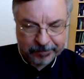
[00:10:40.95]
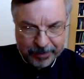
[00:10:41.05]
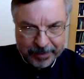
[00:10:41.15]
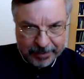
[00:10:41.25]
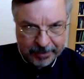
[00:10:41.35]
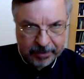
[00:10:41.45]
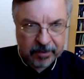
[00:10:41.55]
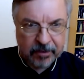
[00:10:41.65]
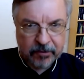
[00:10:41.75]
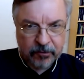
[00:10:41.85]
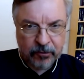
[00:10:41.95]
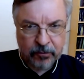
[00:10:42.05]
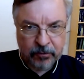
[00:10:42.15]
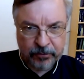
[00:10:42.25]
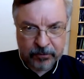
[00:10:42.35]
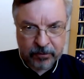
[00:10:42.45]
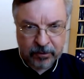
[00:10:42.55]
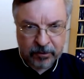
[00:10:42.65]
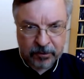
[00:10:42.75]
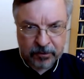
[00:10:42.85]
plea to use
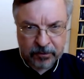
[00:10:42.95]
physiologic